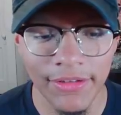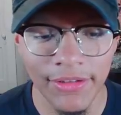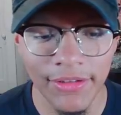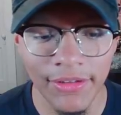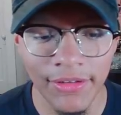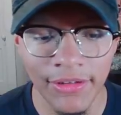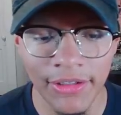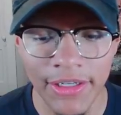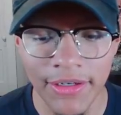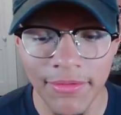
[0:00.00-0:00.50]

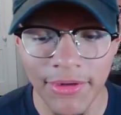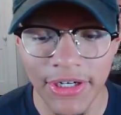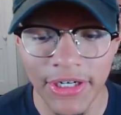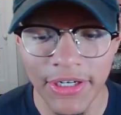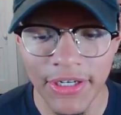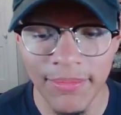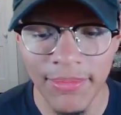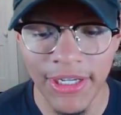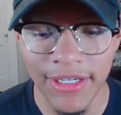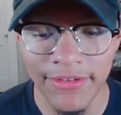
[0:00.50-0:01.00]
Look, look at where
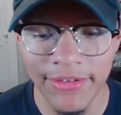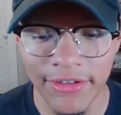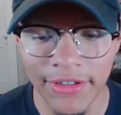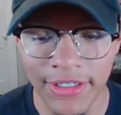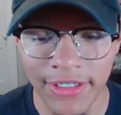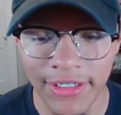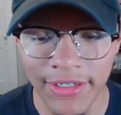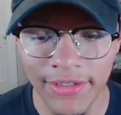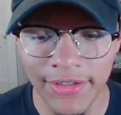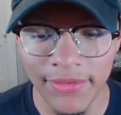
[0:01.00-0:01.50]
Honey Badger
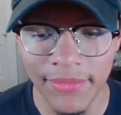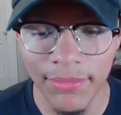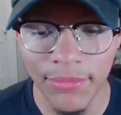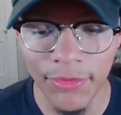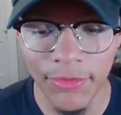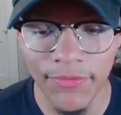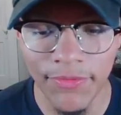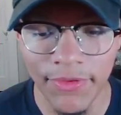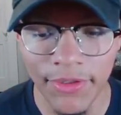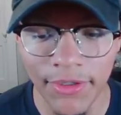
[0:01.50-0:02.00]
is.
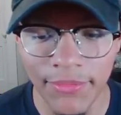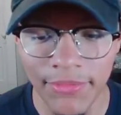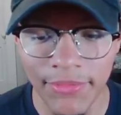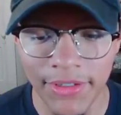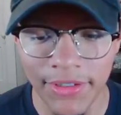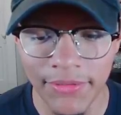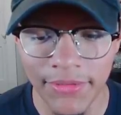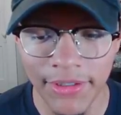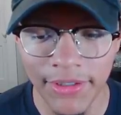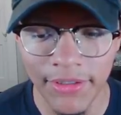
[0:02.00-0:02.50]
Move him.
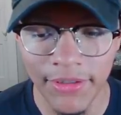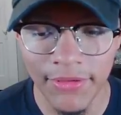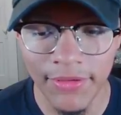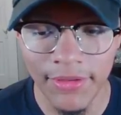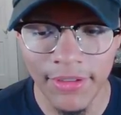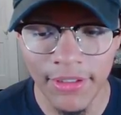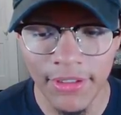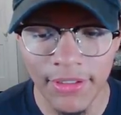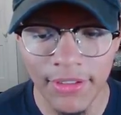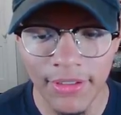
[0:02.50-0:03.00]
There we go.
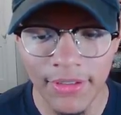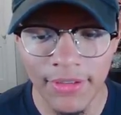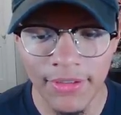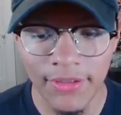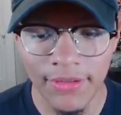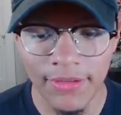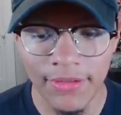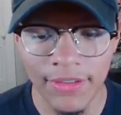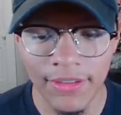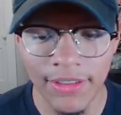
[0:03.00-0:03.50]

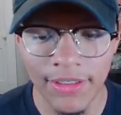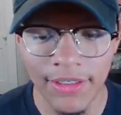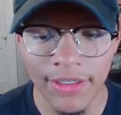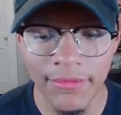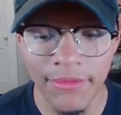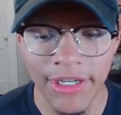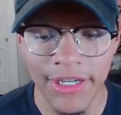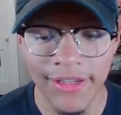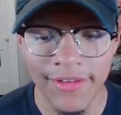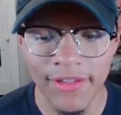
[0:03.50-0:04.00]
All right,
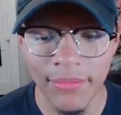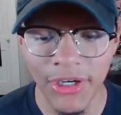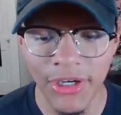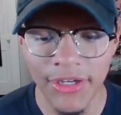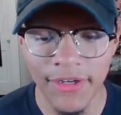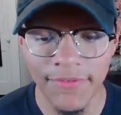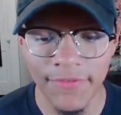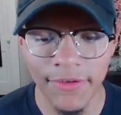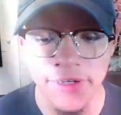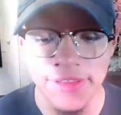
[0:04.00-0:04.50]
we got
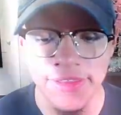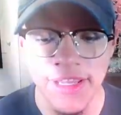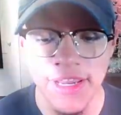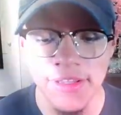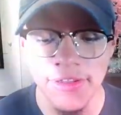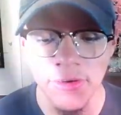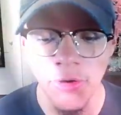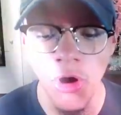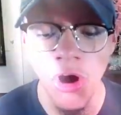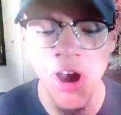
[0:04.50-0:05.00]
somebody free.
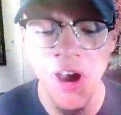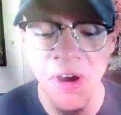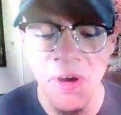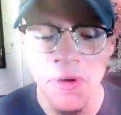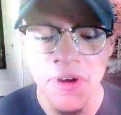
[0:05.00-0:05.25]
Thank you. Oh,